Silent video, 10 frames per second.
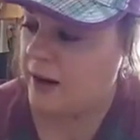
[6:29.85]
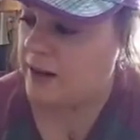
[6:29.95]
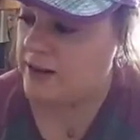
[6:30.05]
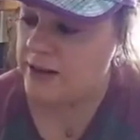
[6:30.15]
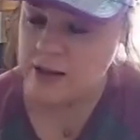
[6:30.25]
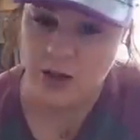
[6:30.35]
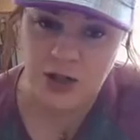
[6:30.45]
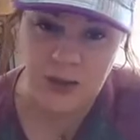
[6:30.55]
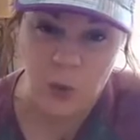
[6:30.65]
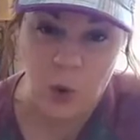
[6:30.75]
And since there's
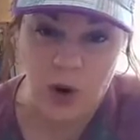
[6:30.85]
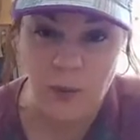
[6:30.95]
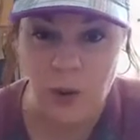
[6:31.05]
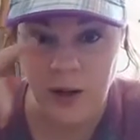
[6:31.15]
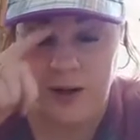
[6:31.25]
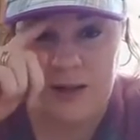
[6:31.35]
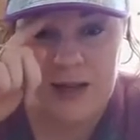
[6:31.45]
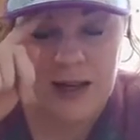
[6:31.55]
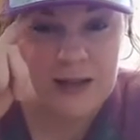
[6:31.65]
some warm oils like